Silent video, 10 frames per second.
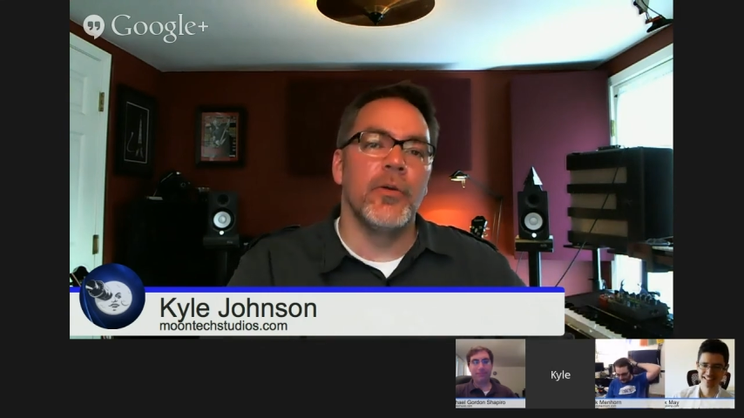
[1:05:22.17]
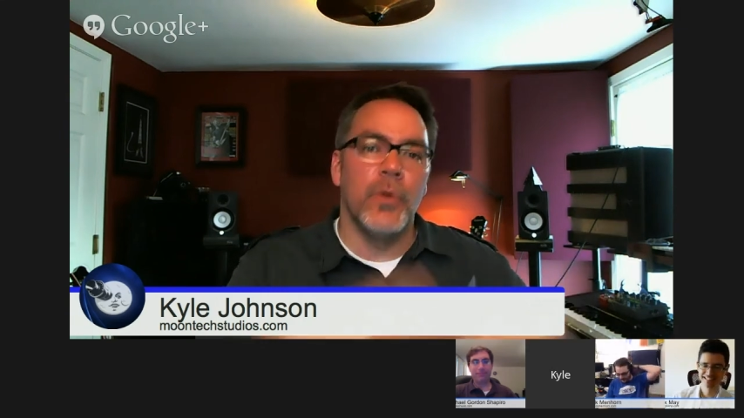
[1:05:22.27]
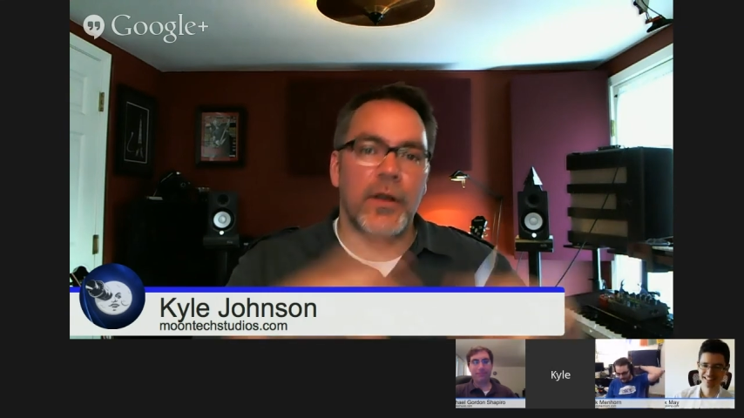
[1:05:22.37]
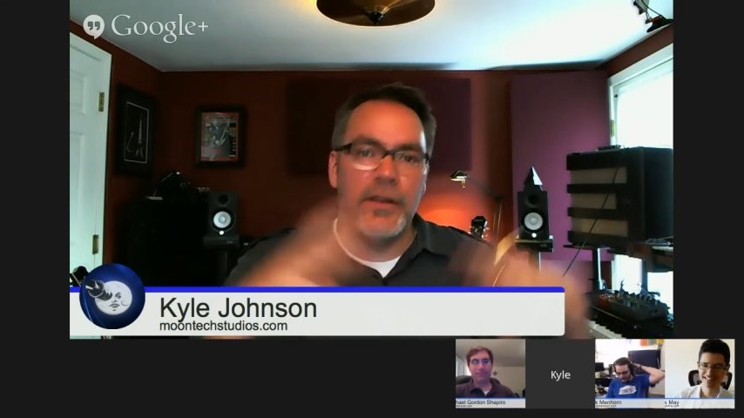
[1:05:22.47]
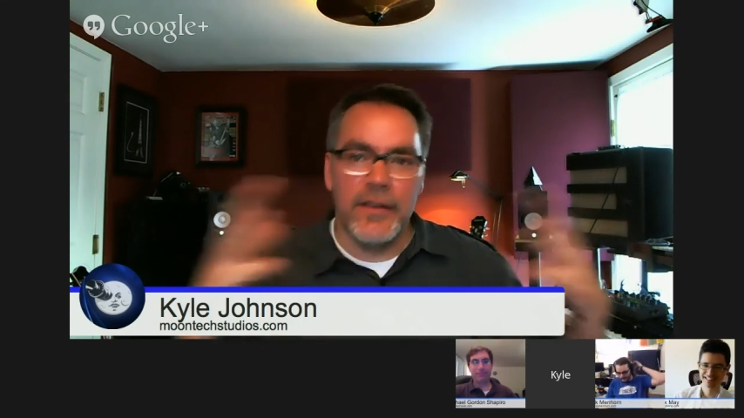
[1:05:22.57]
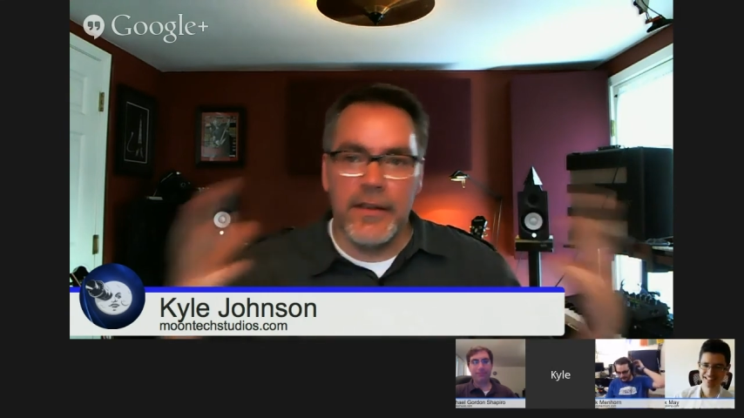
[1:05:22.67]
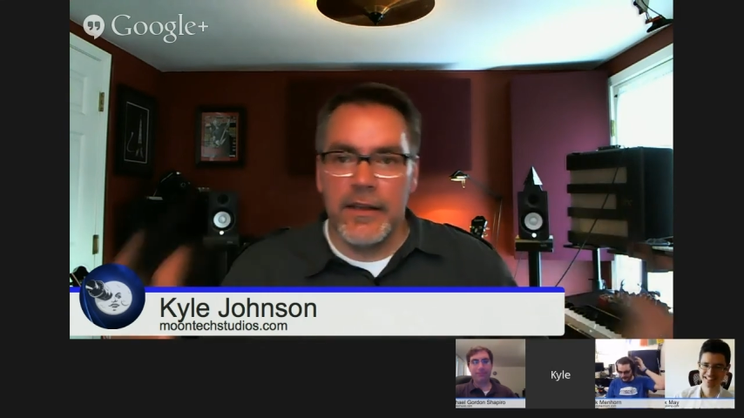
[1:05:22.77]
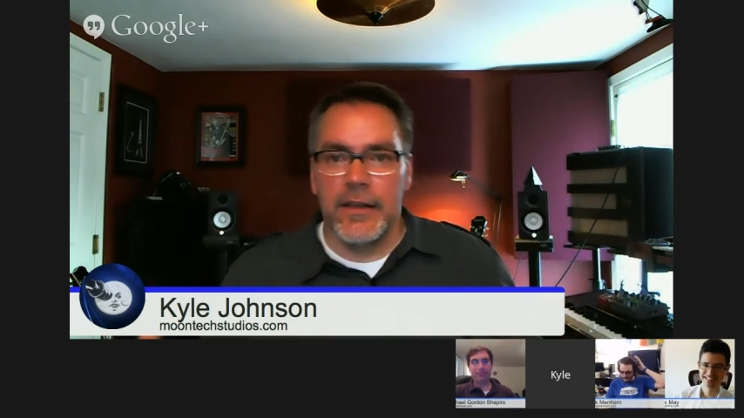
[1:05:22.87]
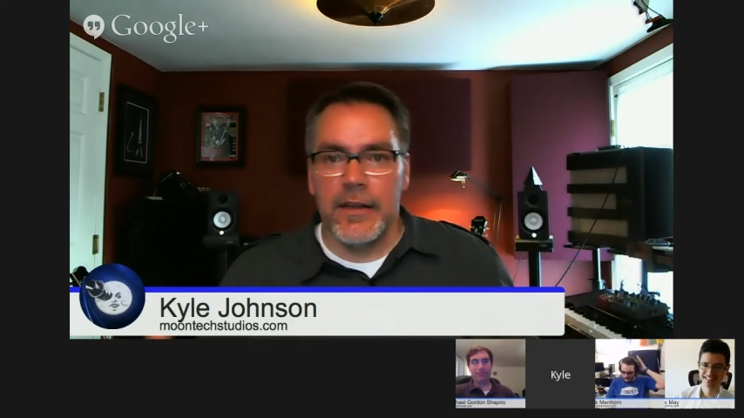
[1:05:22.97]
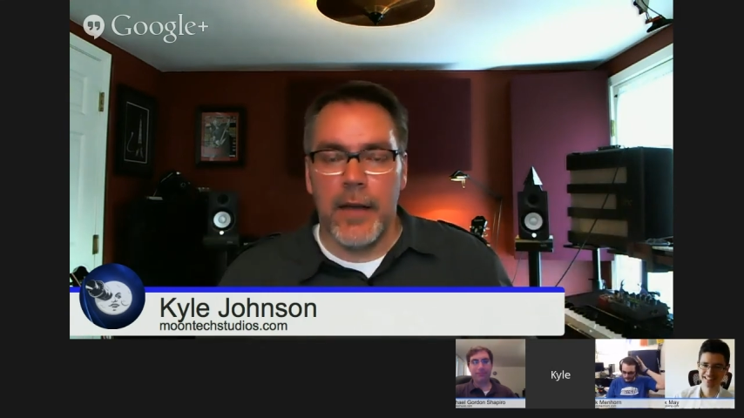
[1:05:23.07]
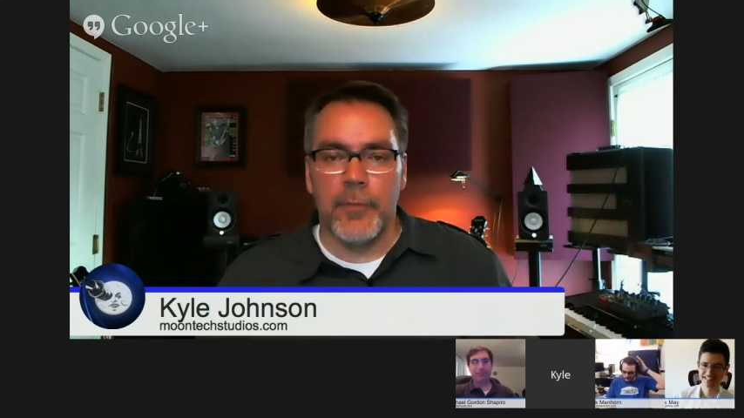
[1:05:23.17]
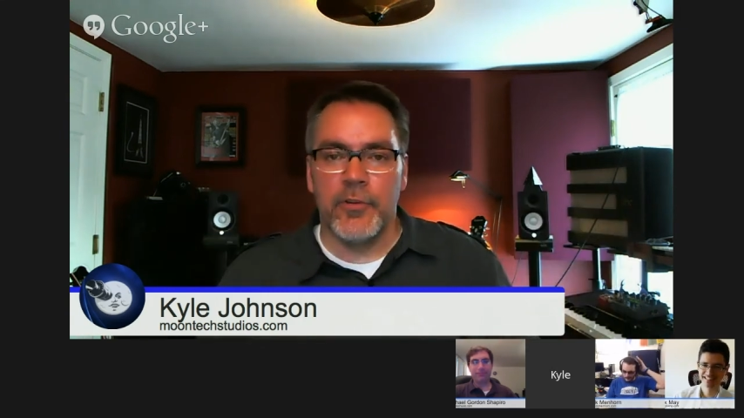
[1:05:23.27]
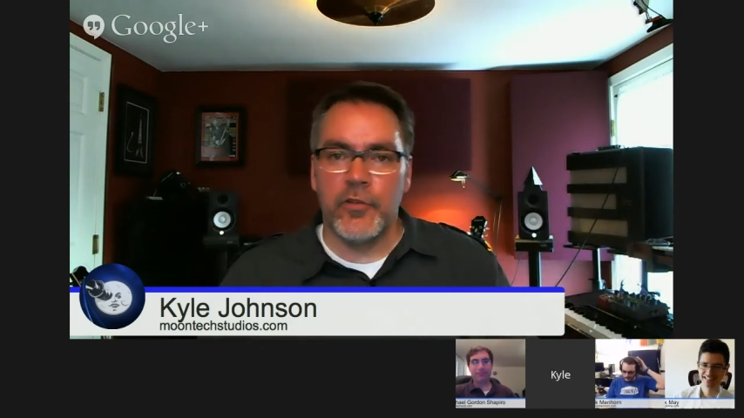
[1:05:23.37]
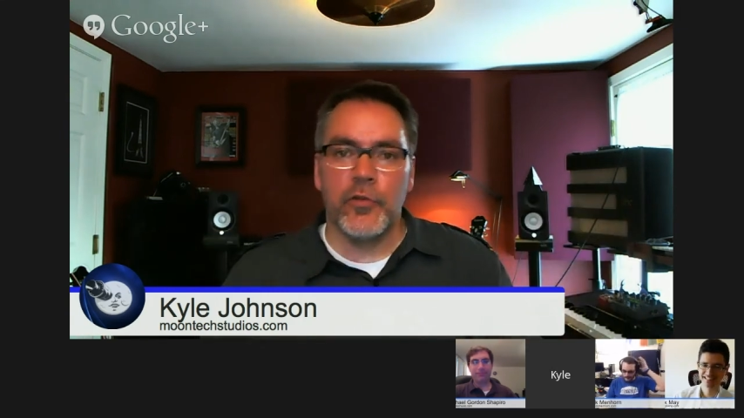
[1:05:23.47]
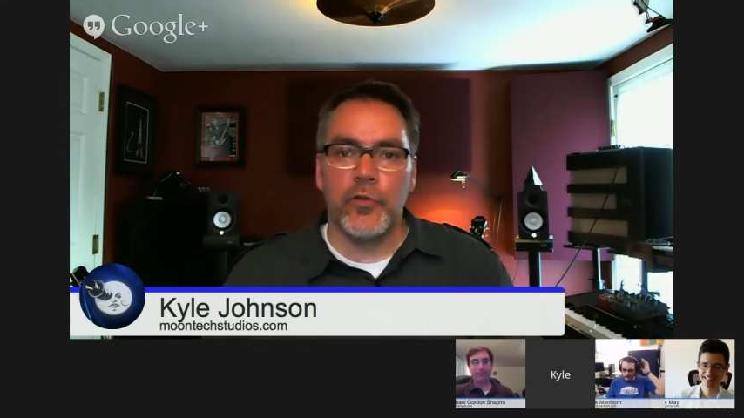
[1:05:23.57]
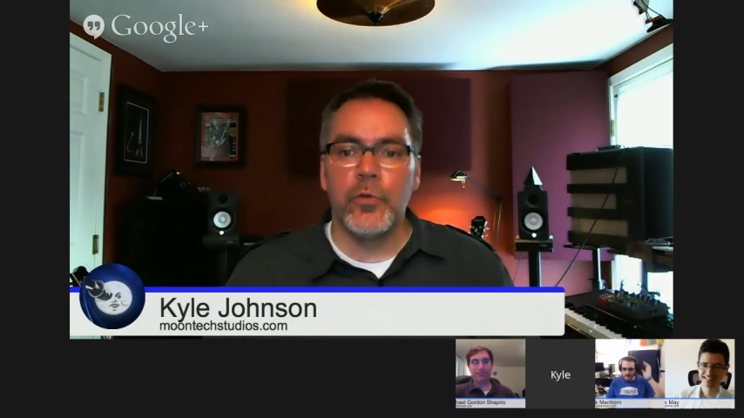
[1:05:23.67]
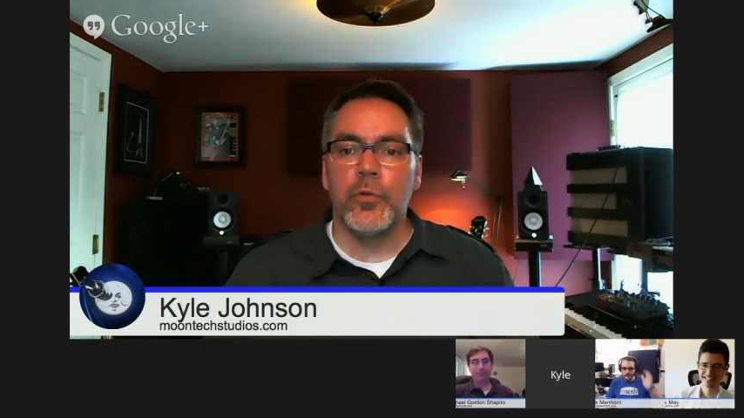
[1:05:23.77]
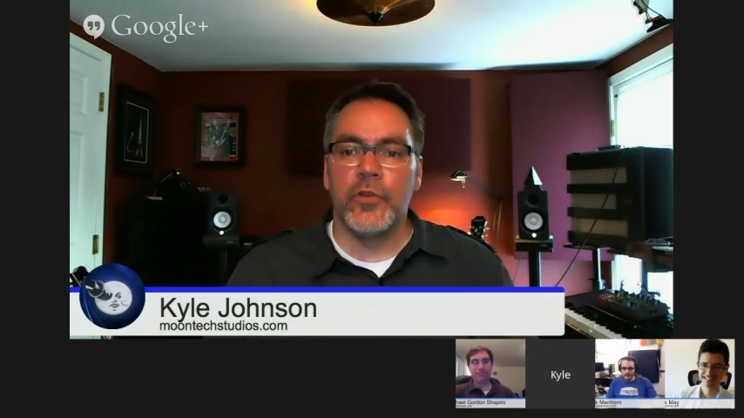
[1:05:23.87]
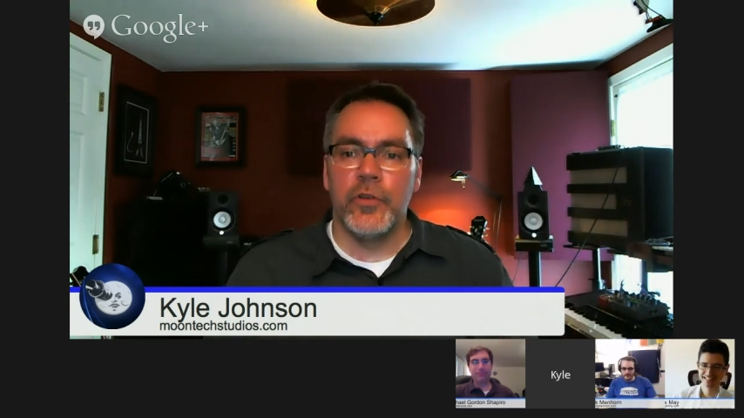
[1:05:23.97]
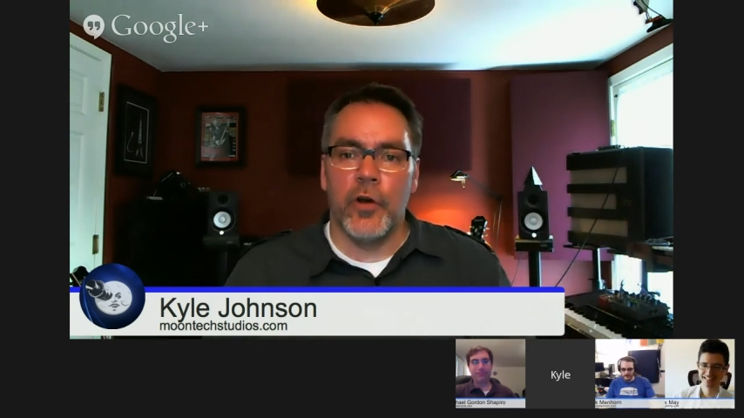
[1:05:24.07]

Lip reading: What compositional tool